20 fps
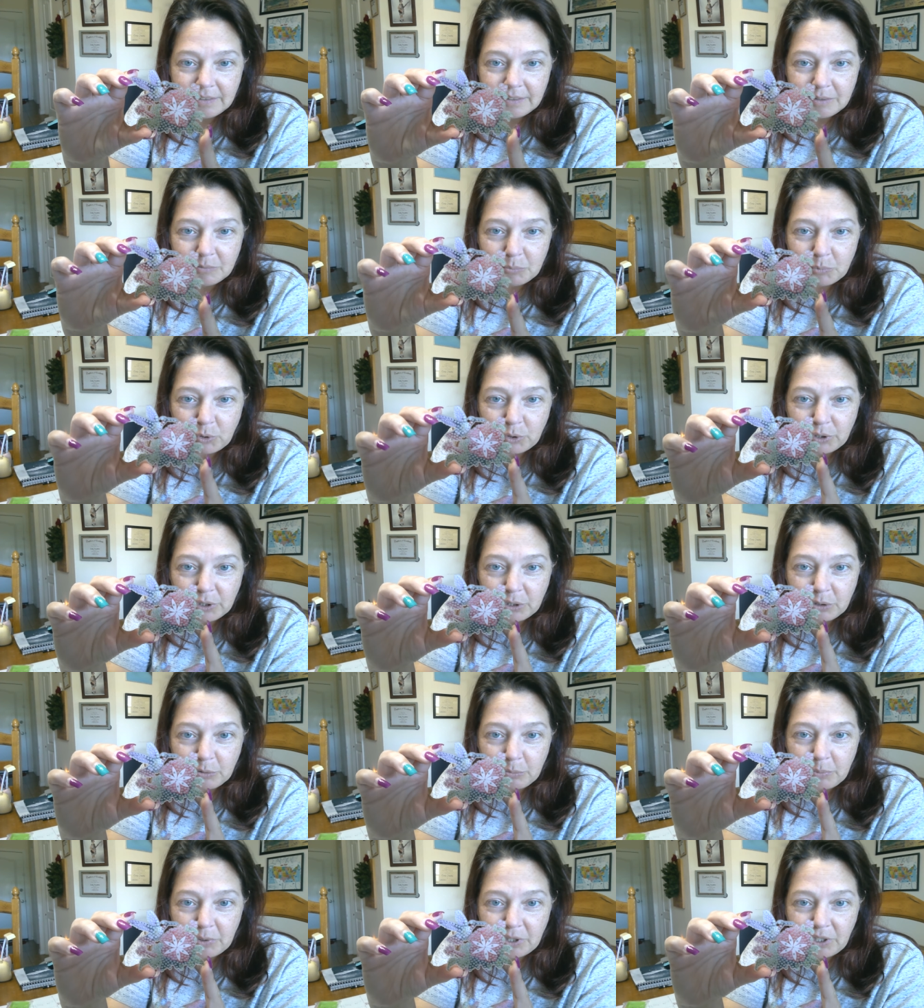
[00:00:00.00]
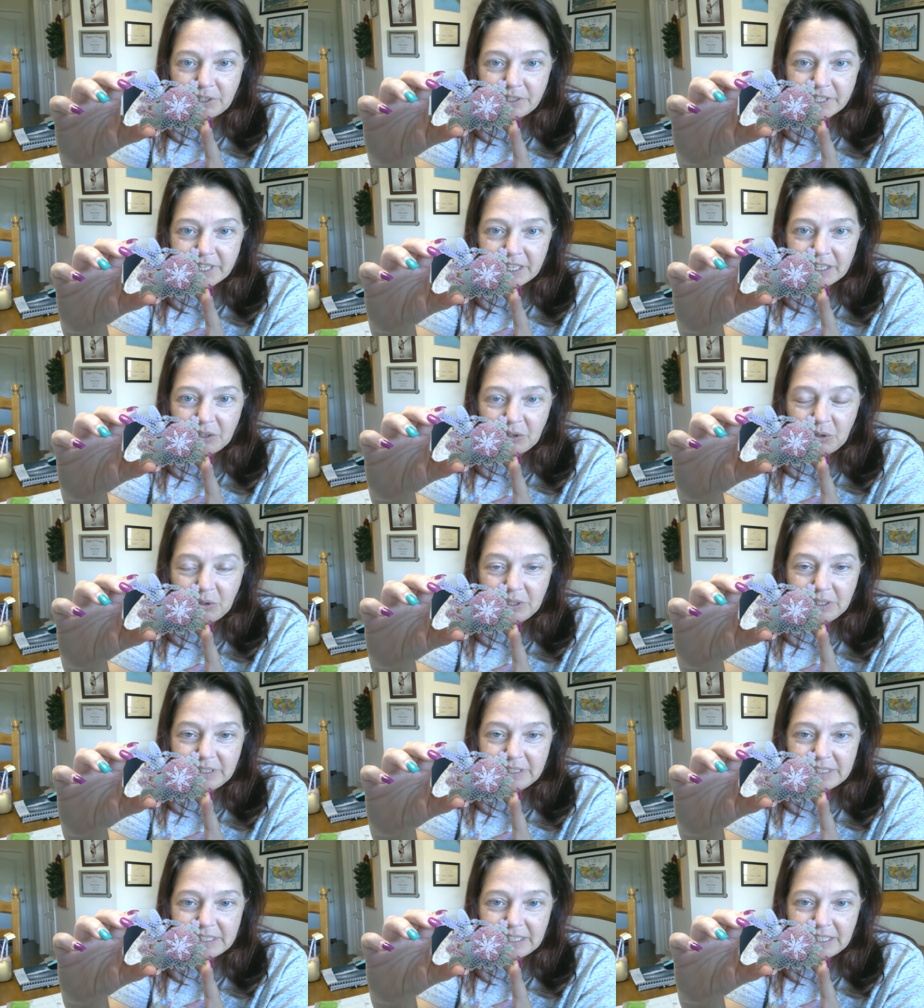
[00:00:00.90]
Poor little birdie's got a hole
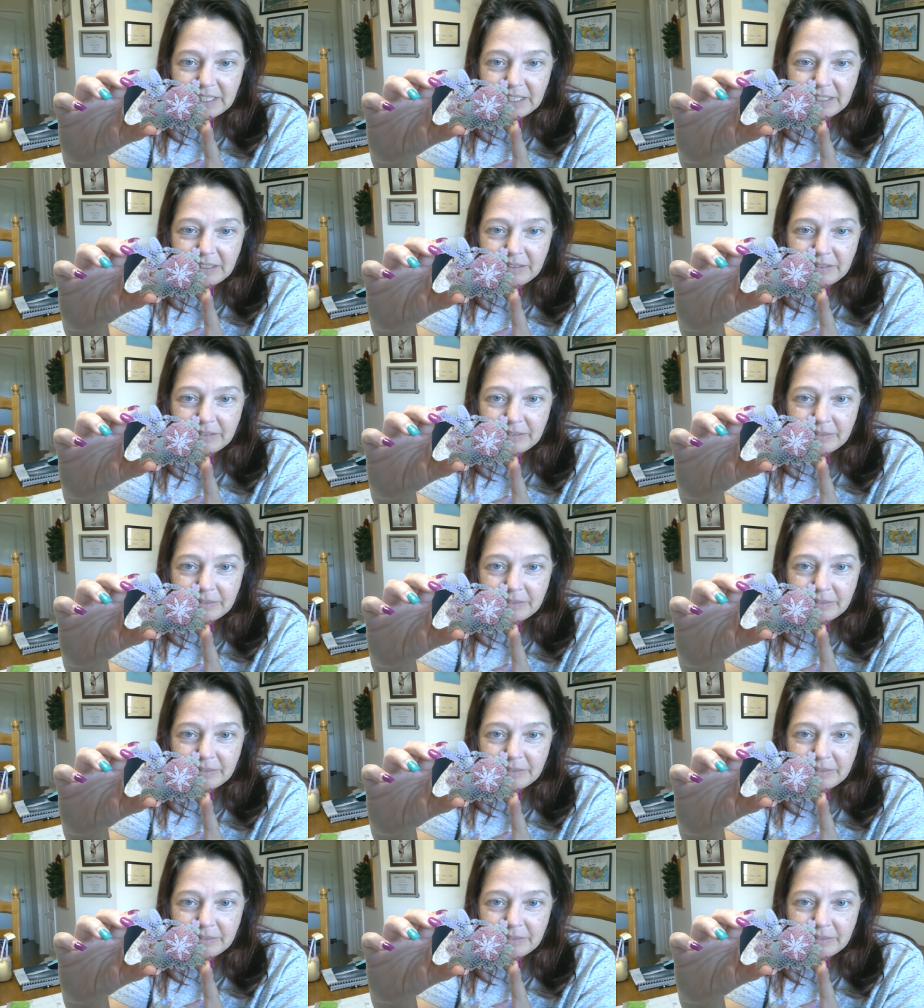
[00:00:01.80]
in his head.